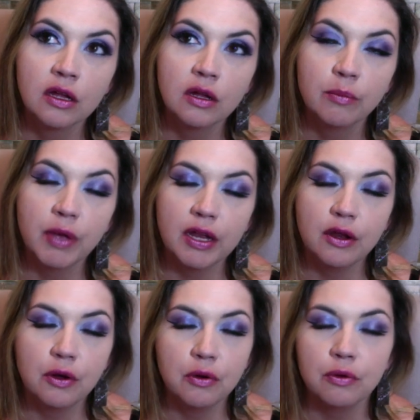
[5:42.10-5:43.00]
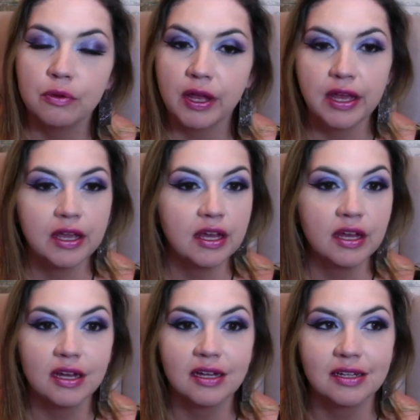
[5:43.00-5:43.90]
may no like
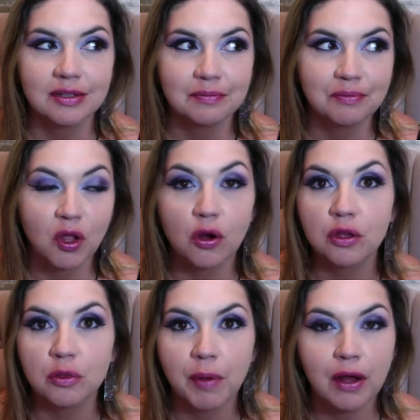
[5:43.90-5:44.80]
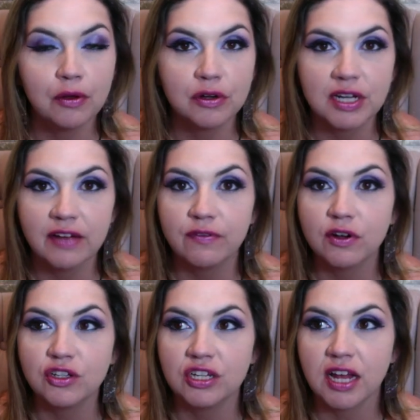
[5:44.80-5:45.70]
earthbound or
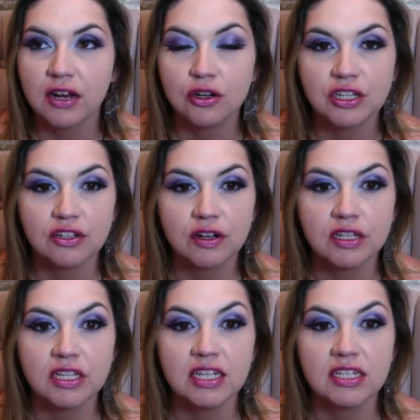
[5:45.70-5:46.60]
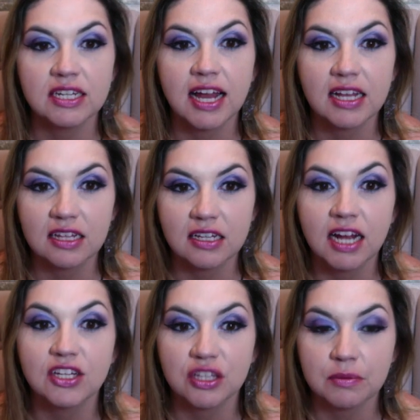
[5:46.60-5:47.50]
divergent energies or entities
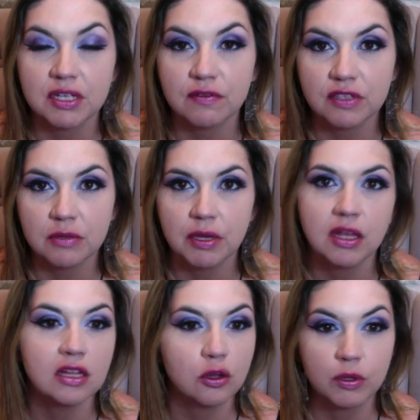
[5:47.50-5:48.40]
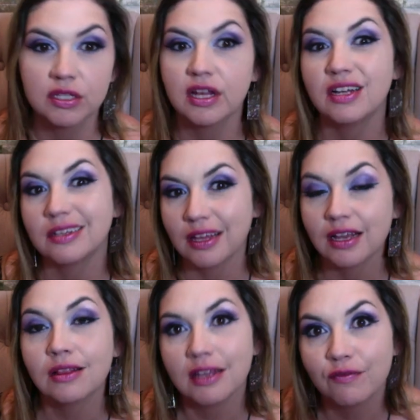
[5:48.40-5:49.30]
attach themselves to me. Like no one's allowed to like
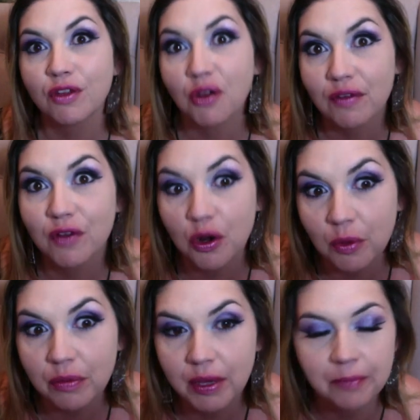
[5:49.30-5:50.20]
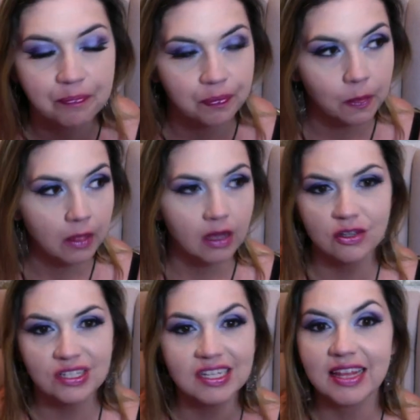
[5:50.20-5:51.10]
leave the graveyard with me.
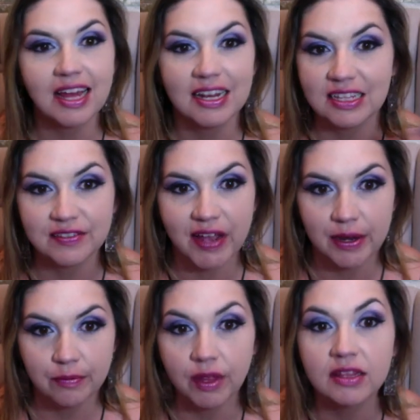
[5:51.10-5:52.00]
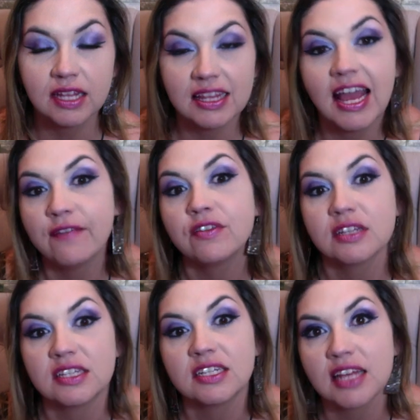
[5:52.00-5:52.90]
Just say that and it's fine. That like they have to
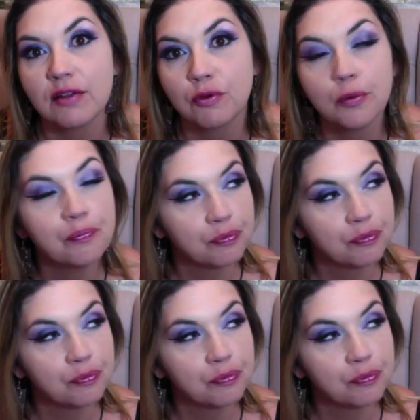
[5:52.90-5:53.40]
listen to that rule.